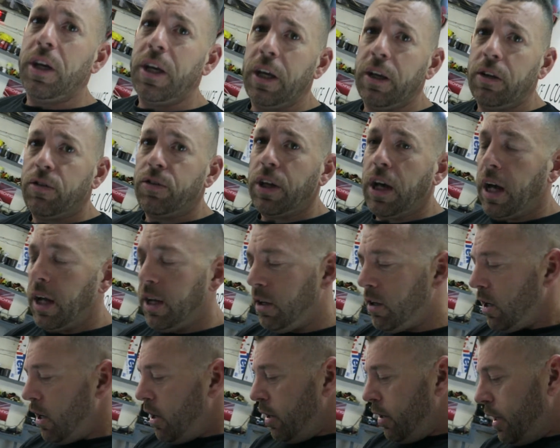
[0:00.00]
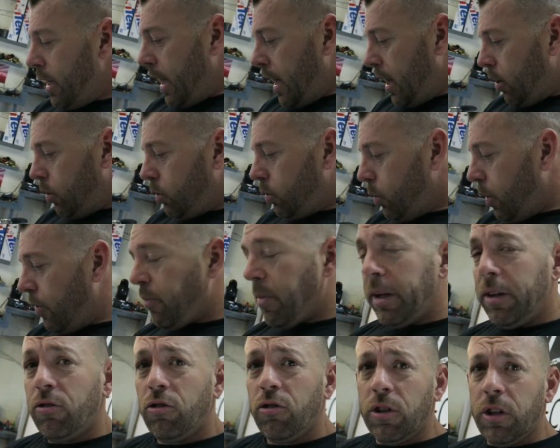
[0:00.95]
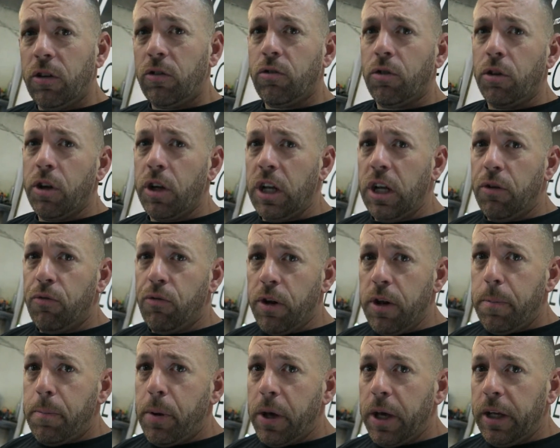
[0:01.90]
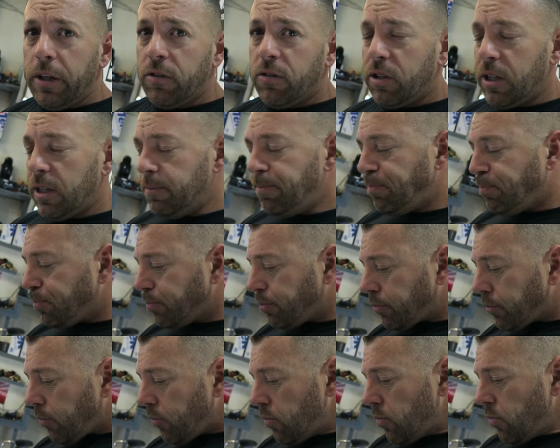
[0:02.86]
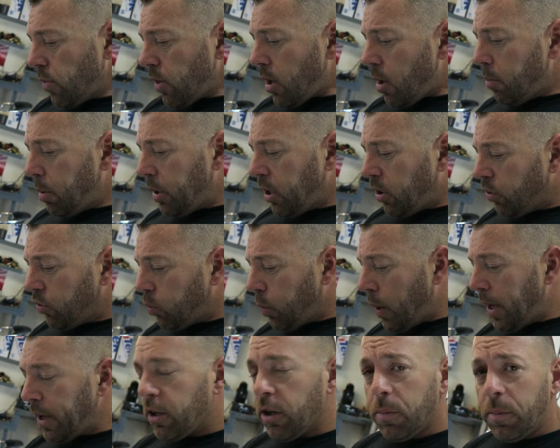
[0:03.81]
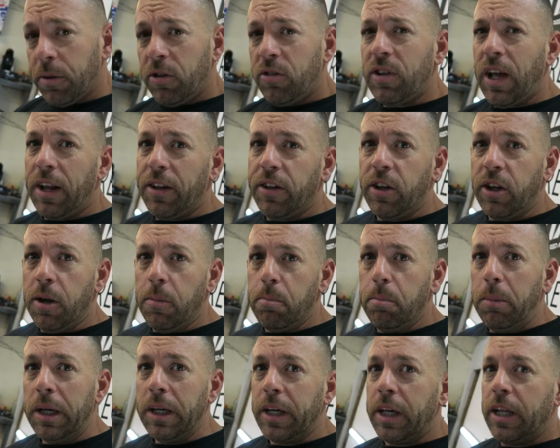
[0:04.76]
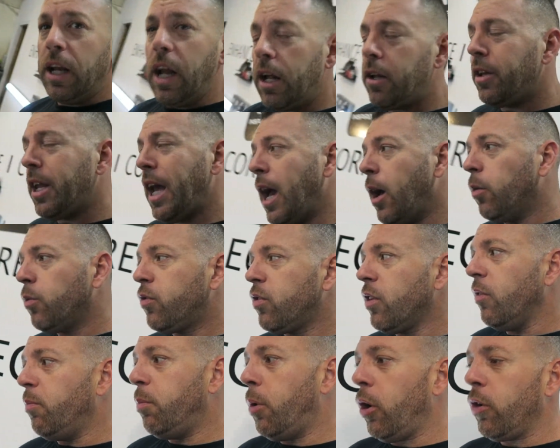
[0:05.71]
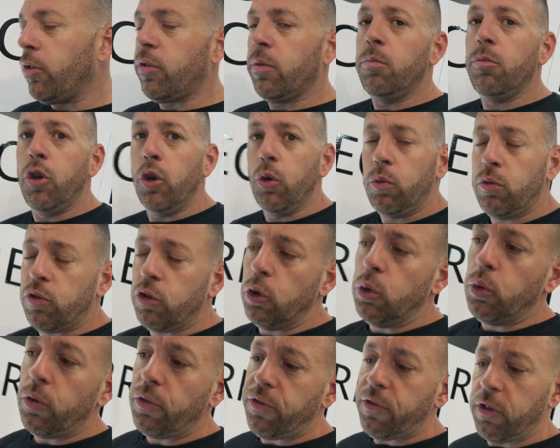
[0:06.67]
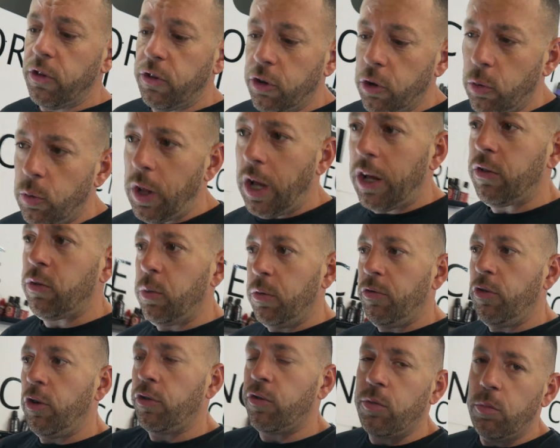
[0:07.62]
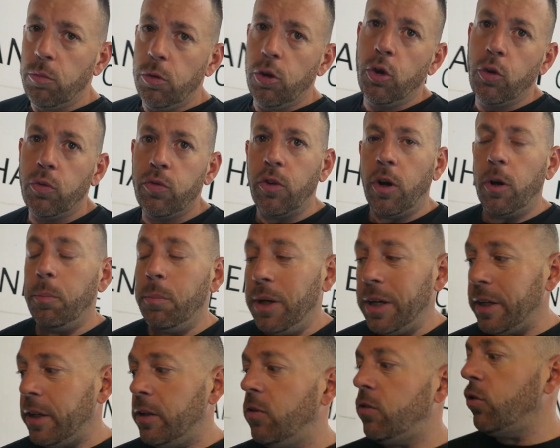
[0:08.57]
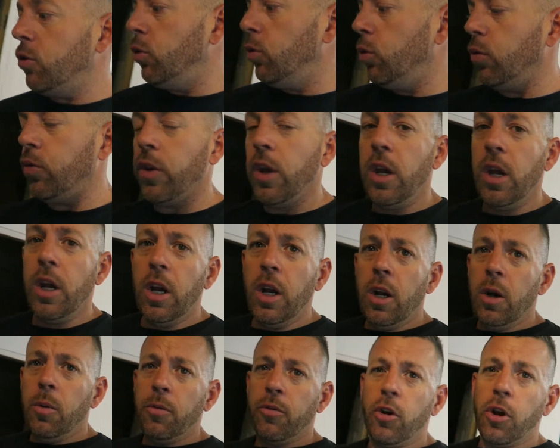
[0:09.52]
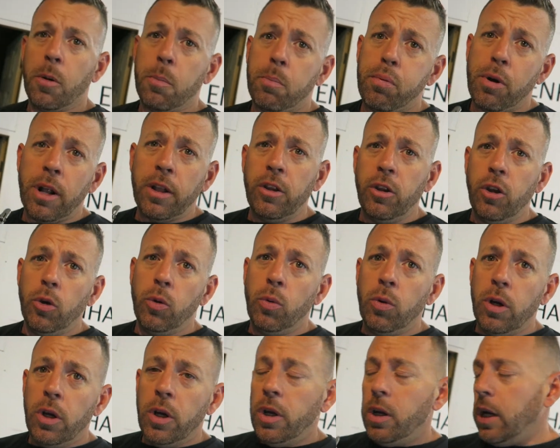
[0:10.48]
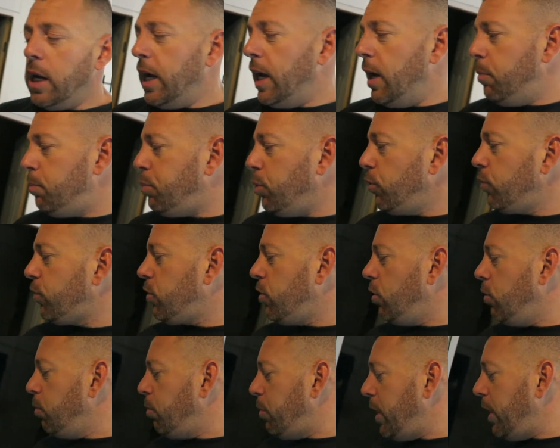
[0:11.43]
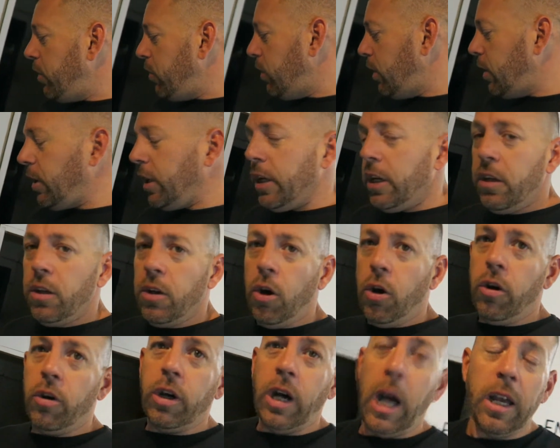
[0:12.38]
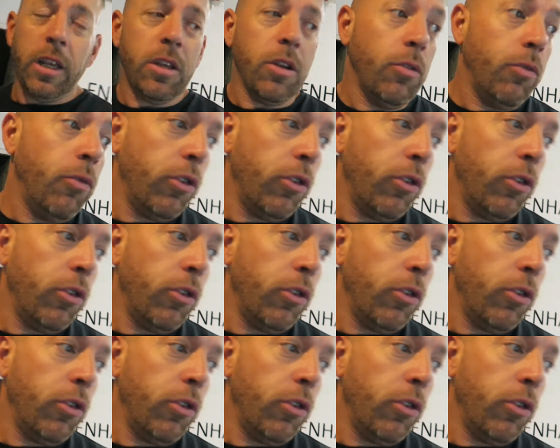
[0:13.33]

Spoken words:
kit side. Now we've mentioned it's going to need repainting because we're going to be sanding and milling that down, so I've bought some new tools to do that. So we've got some new sort of milling tools, we've got a brand new buzz gun basically, or like a